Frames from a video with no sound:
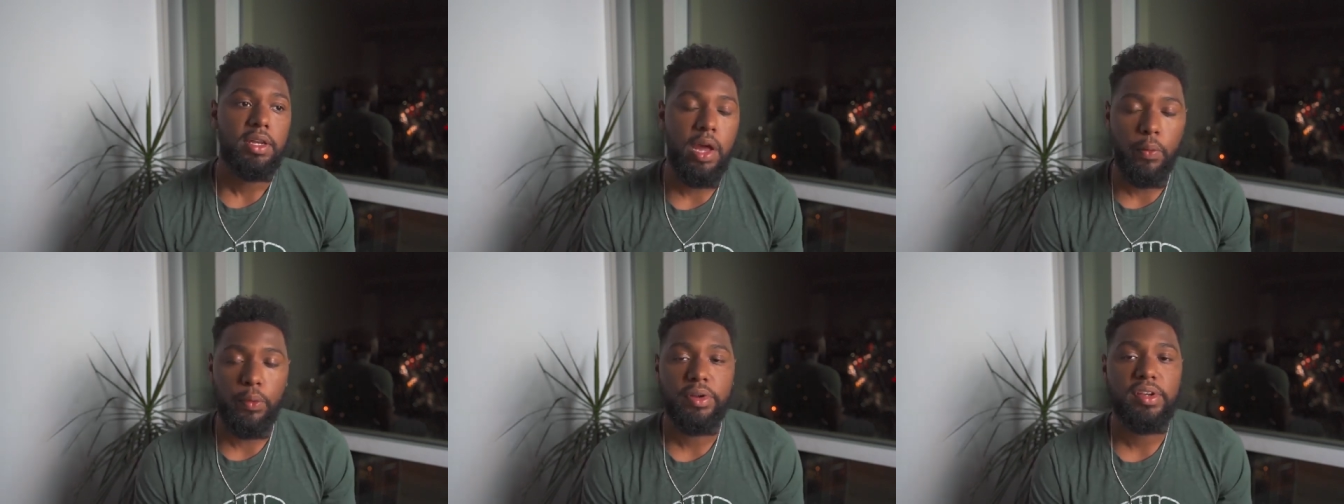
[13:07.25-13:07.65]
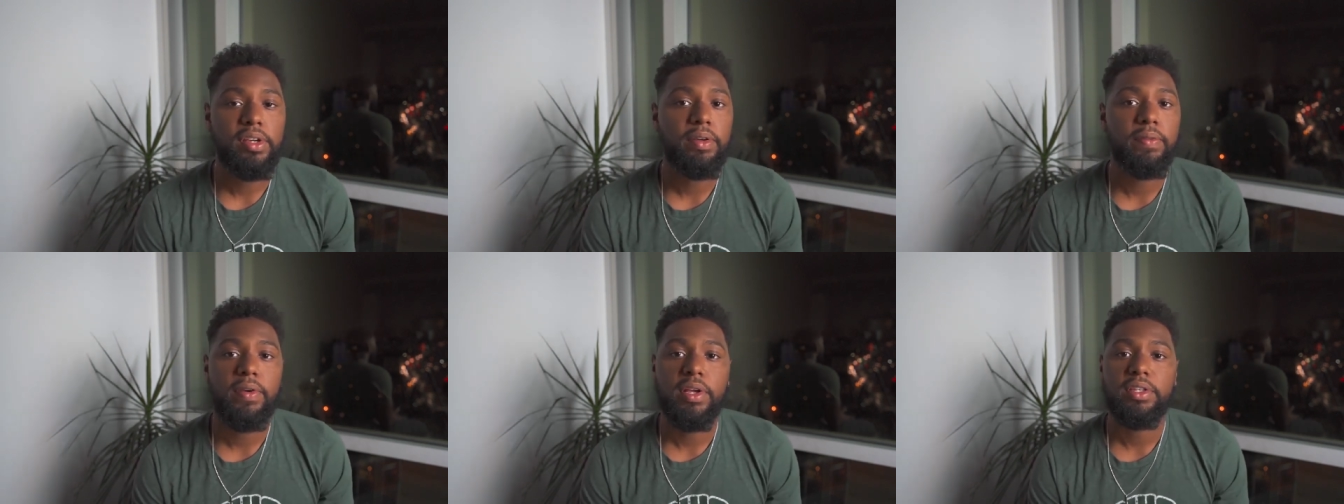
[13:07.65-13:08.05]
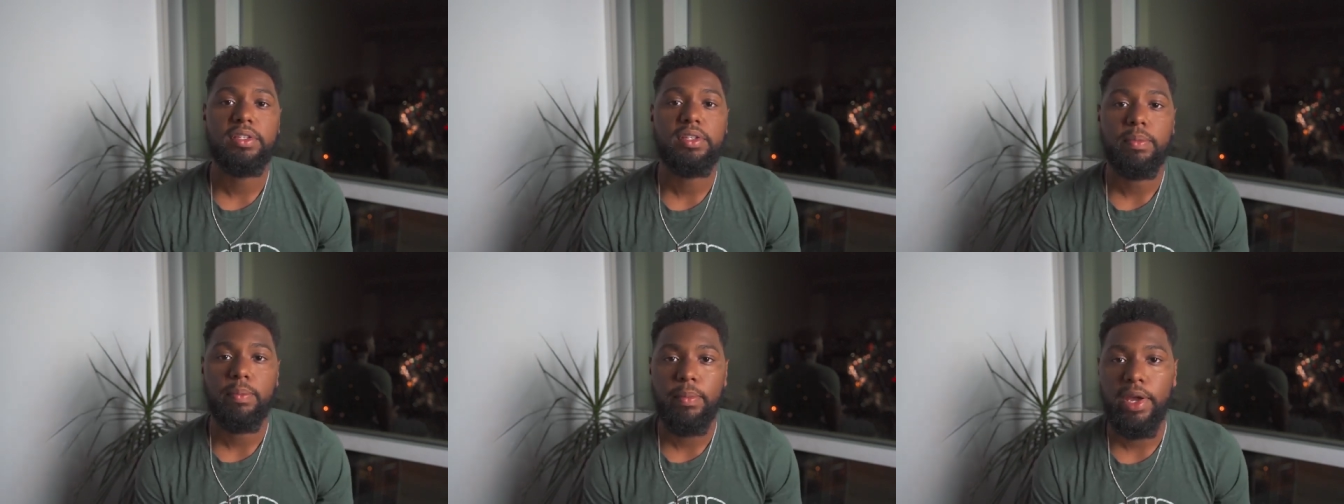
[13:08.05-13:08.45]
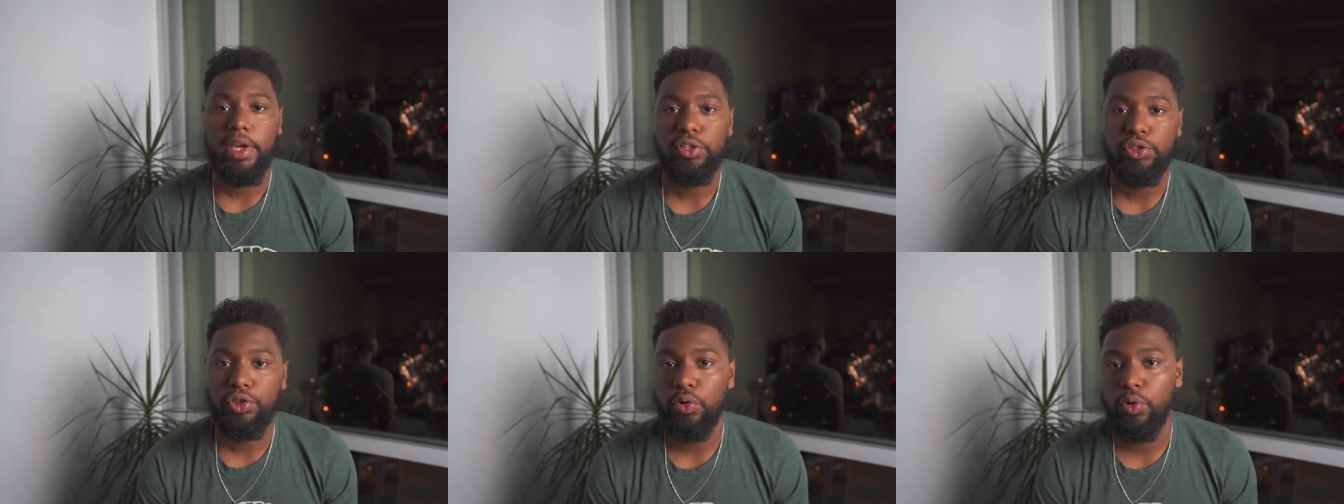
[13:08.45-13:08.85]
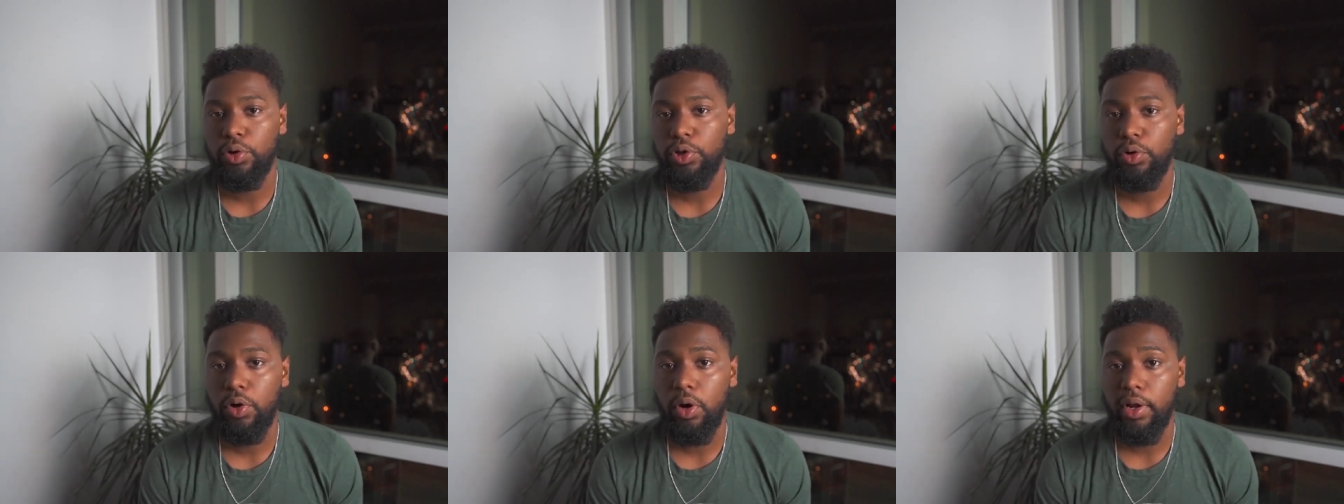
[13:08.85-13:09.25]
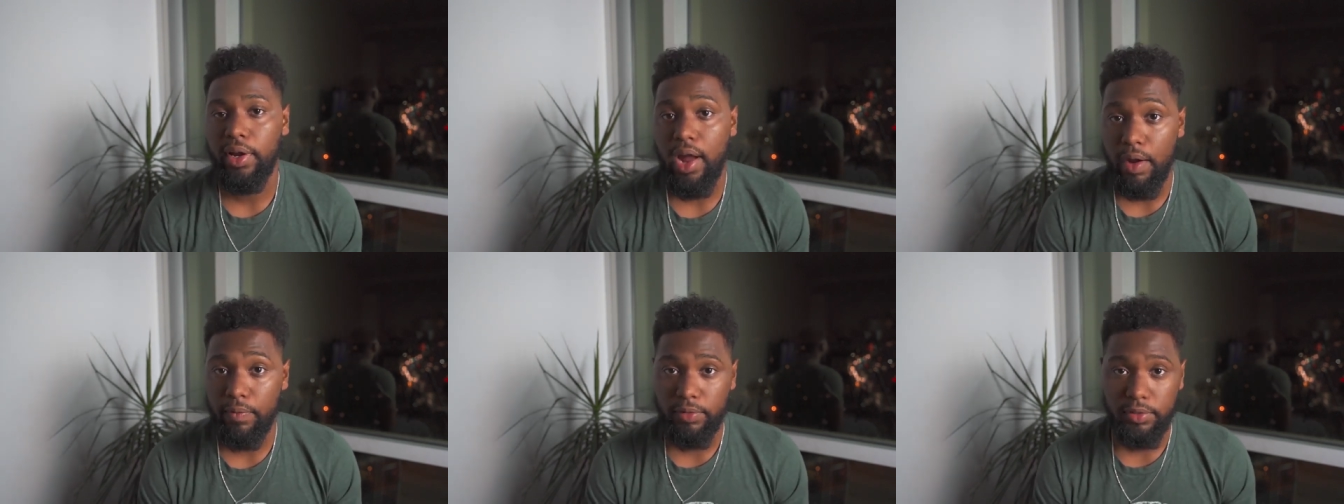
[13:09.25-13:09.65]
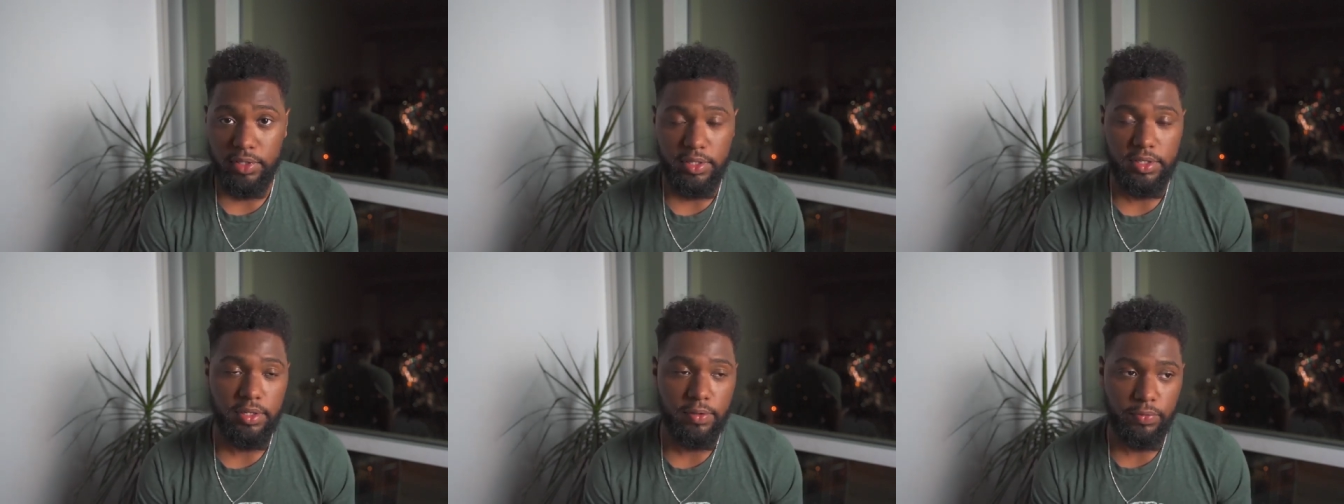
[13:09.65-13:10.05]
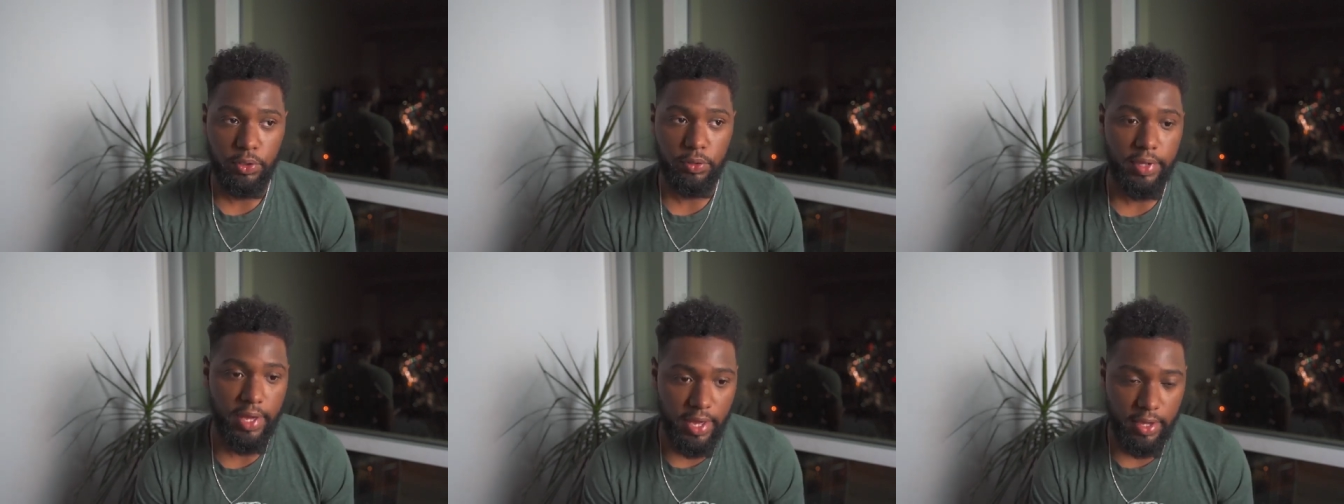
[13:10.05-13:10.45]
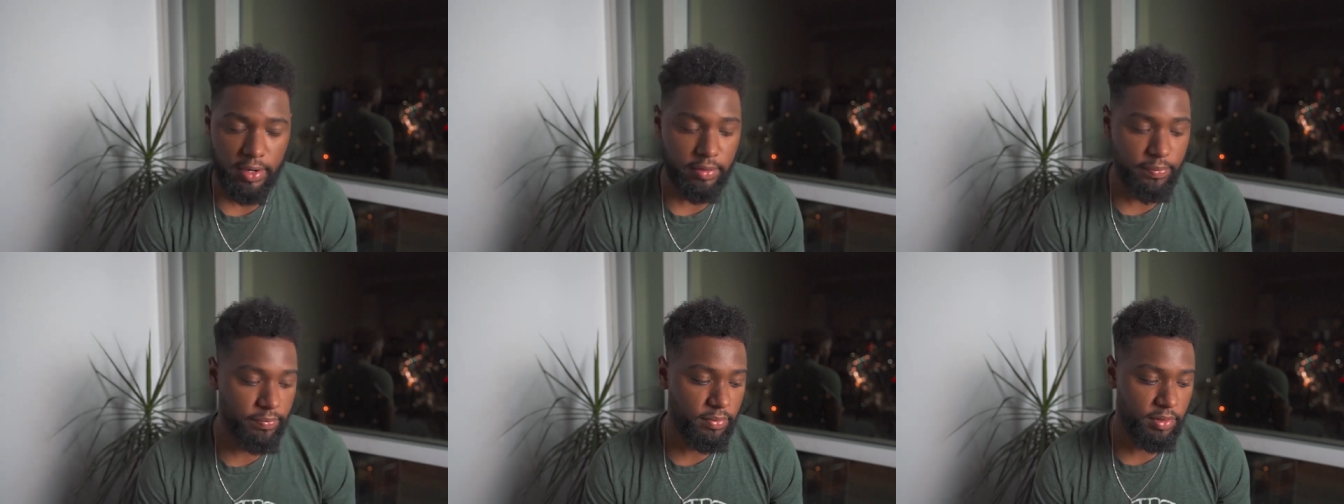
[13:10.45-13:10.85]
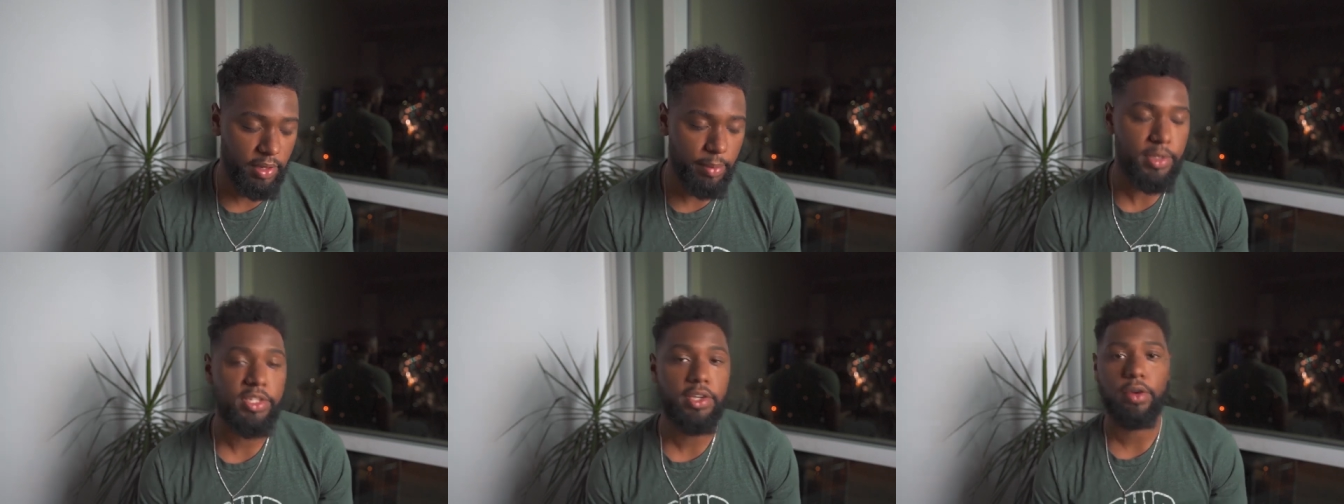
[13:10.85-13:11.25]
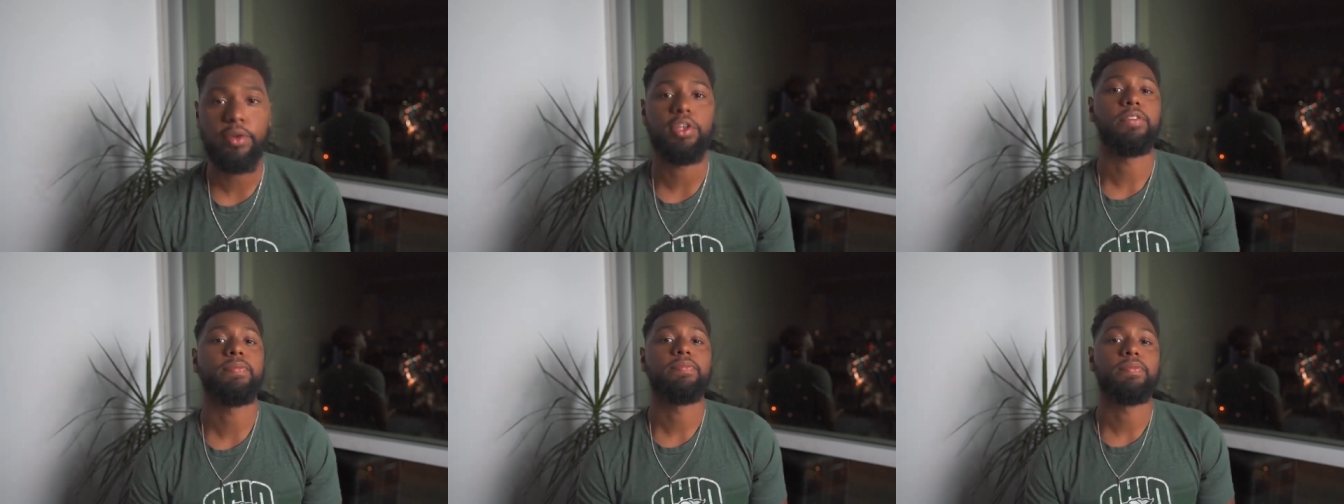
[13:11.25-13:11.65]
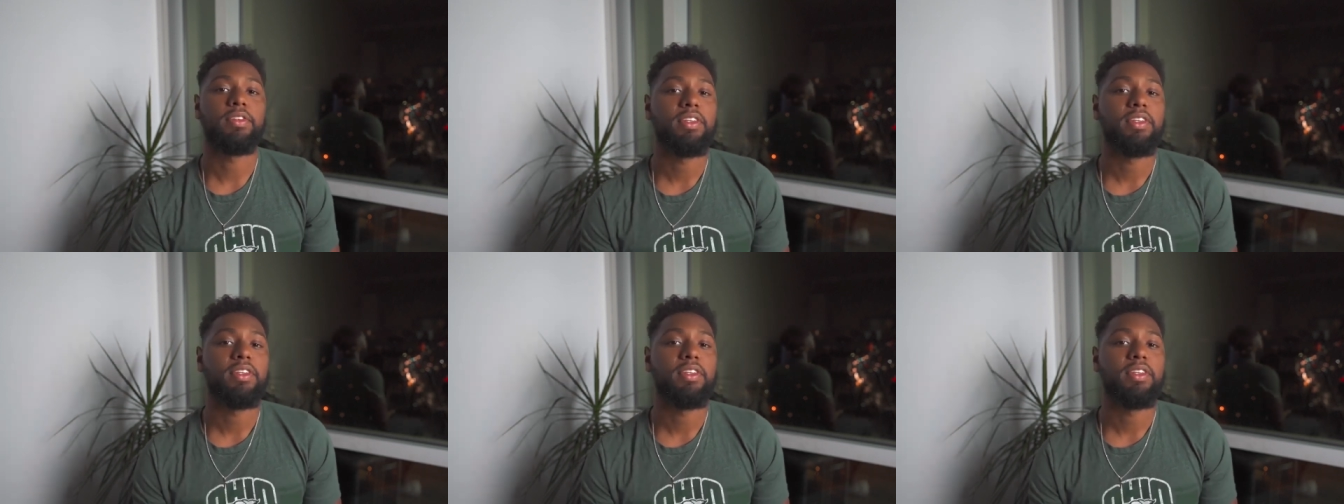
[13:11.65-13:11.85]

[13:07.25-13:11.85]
networking events, make sure you go to conferences if you can. Let me tell you,